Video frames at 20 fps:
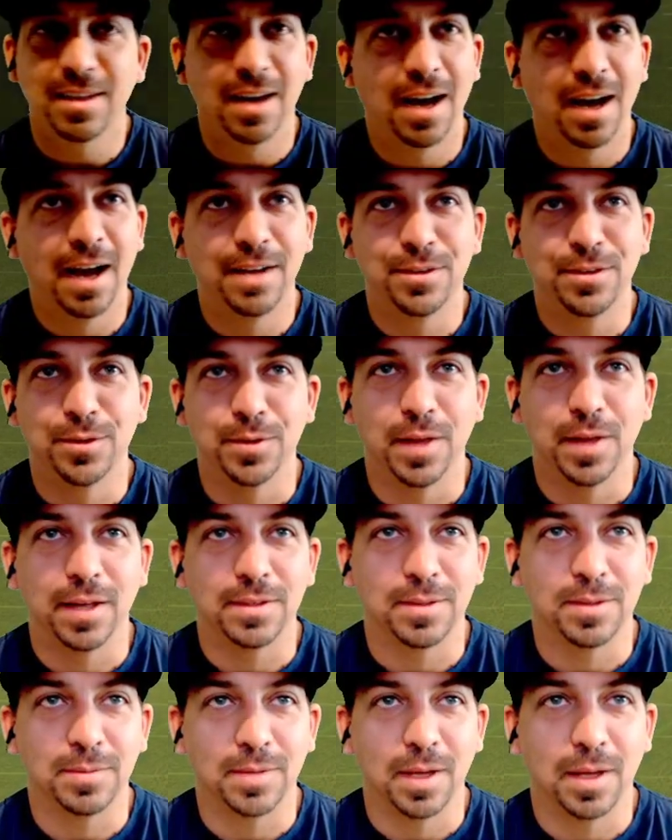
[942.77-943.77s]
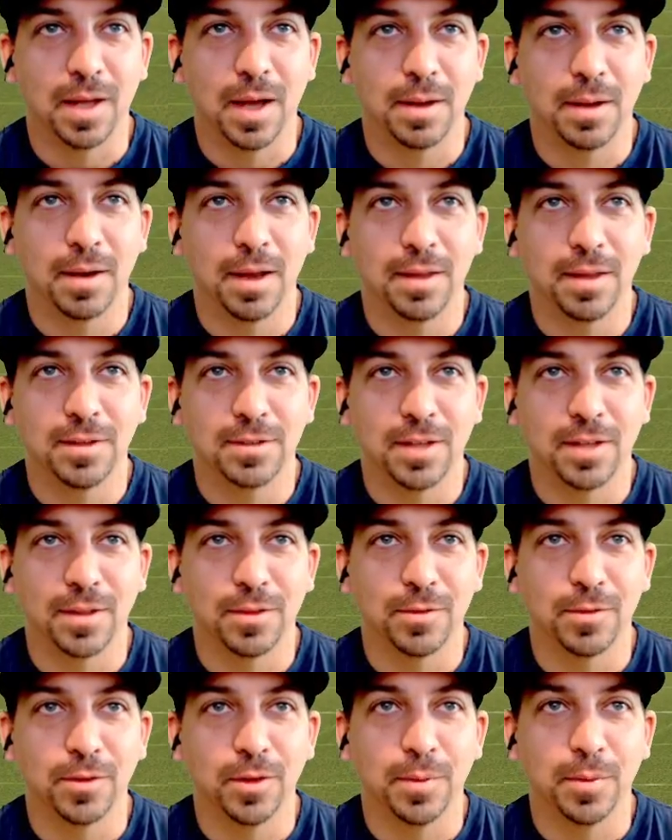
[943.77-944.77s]
do that sometimes. There's
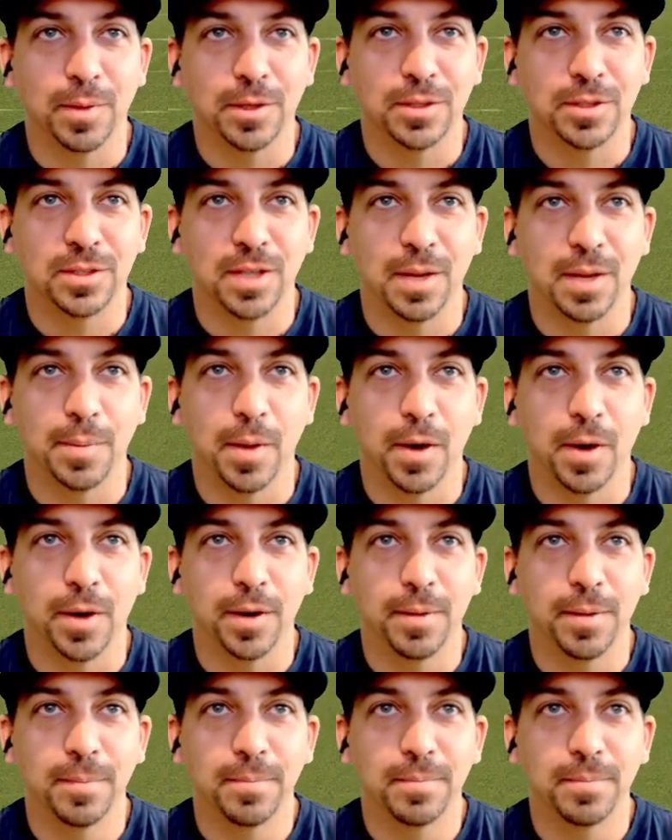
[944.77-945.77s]
nothing really much to say about it.